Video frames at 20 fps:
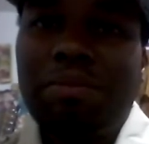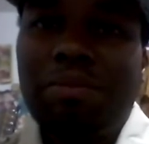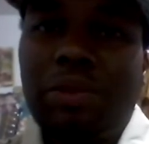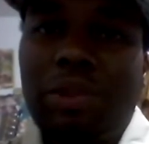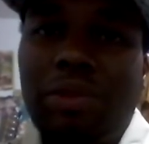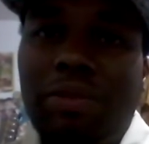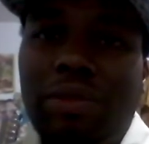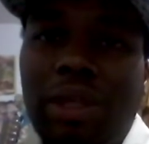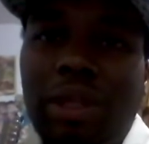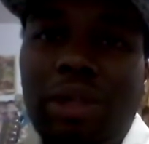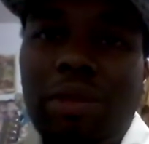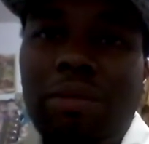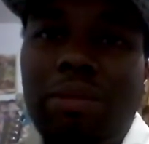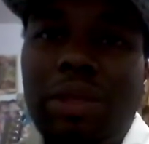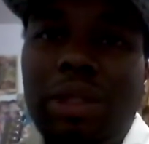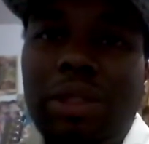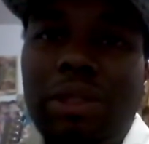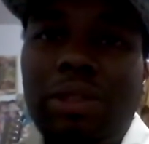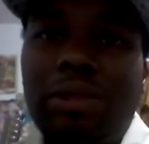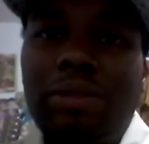
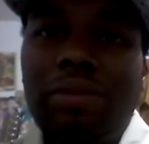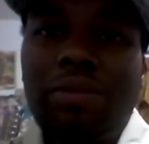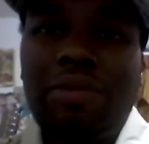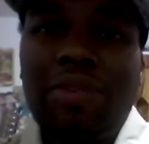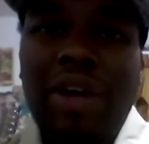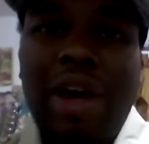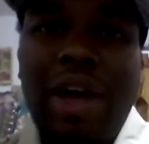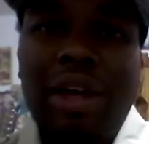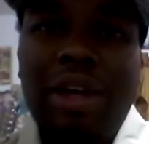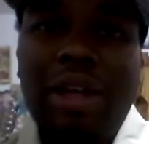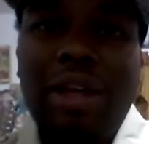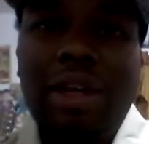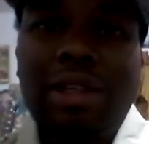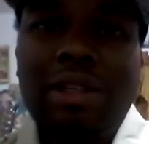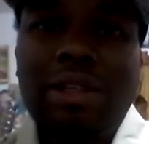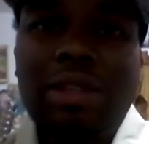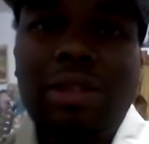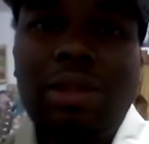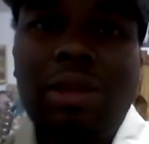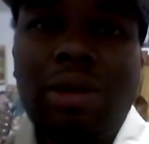Development
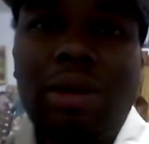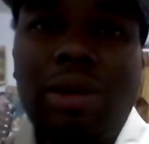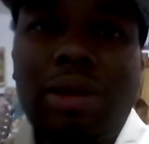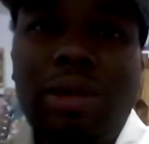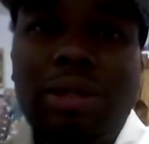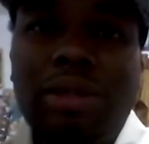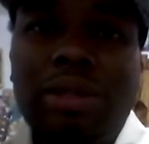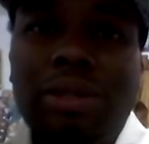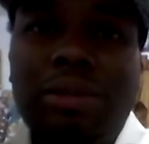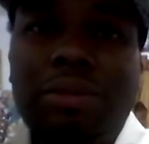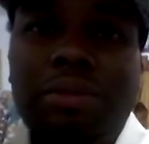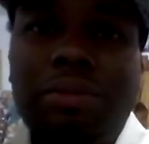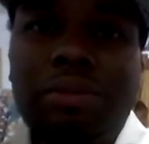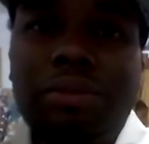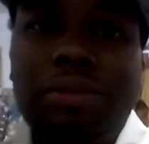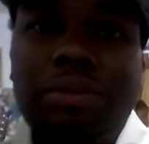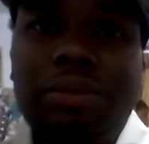Finance Authority.